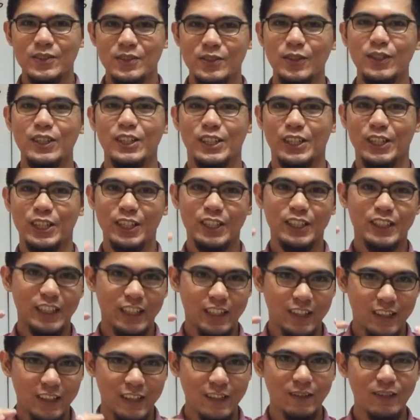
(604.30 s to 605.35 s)
to learn the
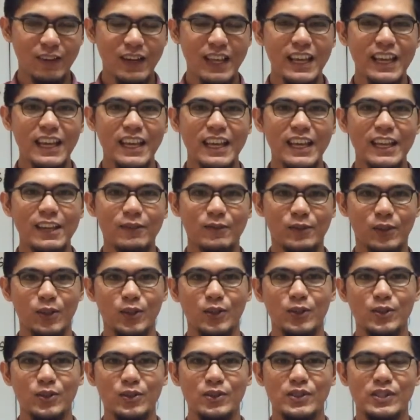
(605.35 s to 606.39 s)
3
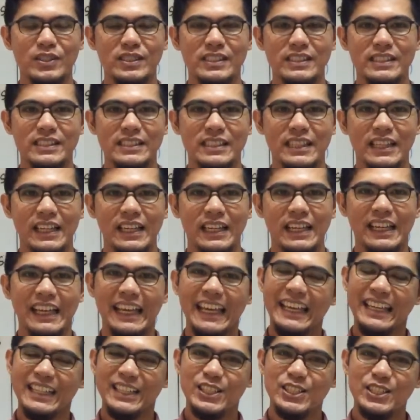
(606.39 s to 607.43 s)
rules
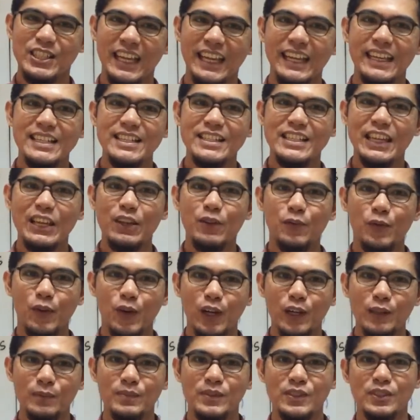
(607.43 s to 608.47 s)
in changing
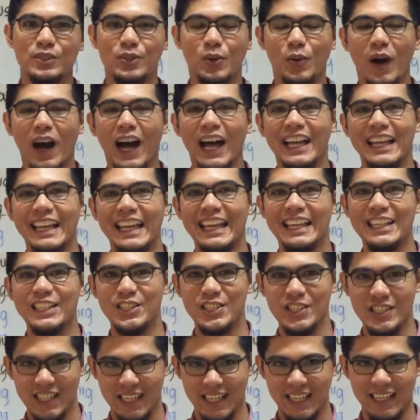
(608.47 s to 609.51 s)
verbs to
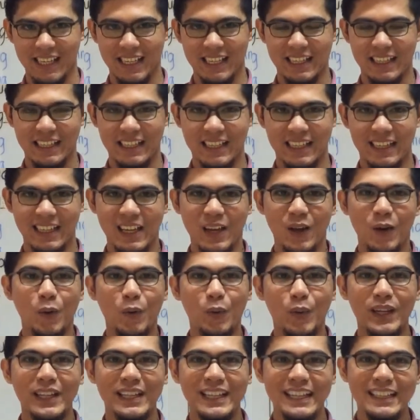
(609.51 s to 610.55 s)
ing.
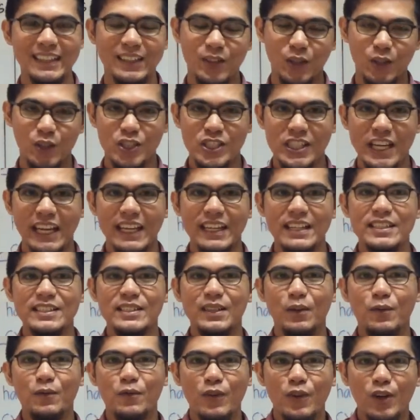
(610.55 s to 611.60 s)
We need to change
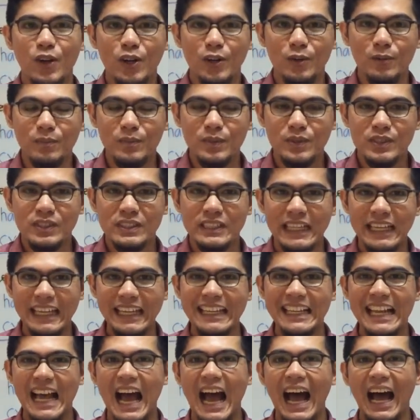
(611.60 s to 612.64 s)
the verbs
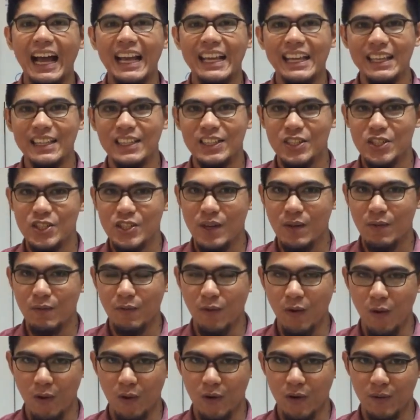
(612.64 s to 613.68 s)
in an ing
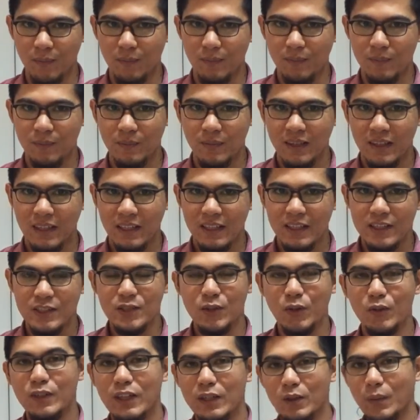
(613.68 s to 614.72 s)
form
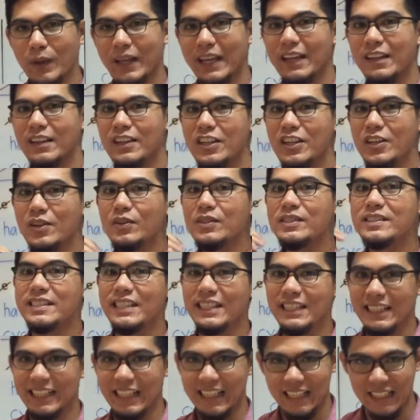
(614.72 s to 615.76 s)
so that we can use
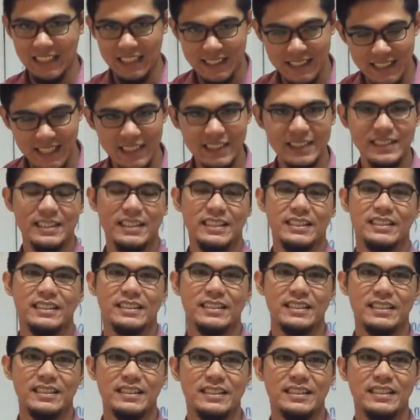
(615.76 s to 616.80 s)
it in a
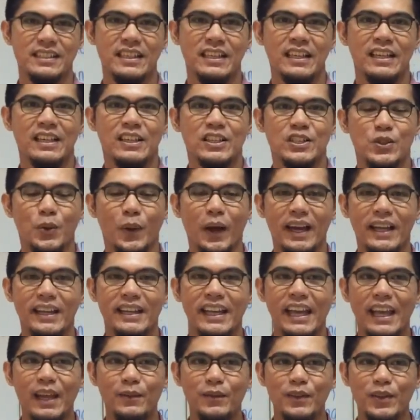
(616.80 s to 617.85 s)
sentence. So I
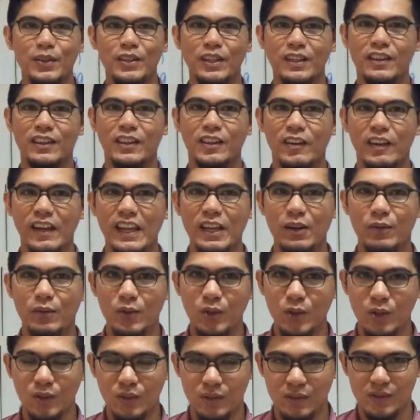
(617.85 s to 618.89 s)
gave you the 3
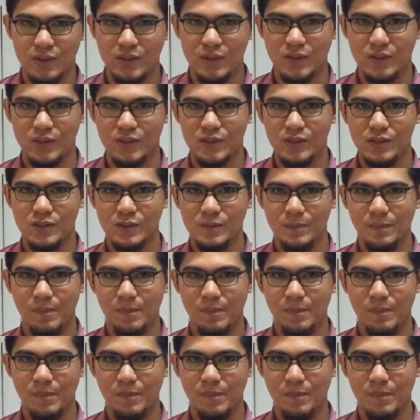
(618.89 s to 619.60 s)
rules